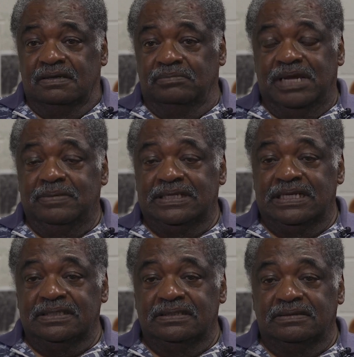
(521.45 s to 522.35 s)
maybe
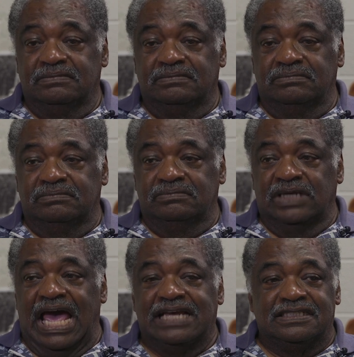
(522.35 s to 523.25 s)
didn't
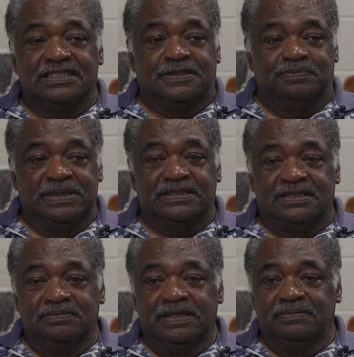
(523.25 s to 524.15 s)
actually speak
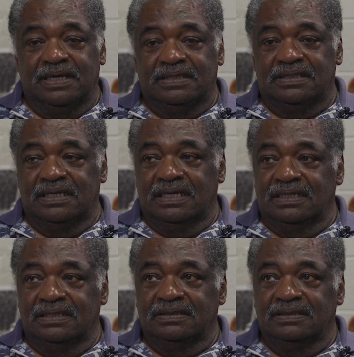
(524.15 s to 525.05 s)
to me, but
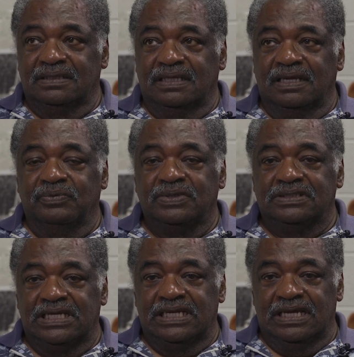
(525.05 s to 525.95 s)
it was
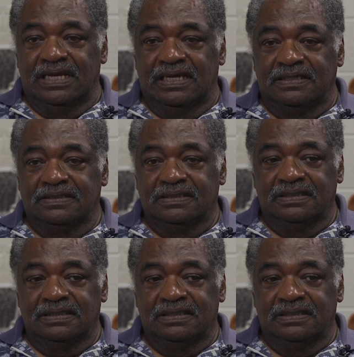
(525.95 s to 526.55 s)
a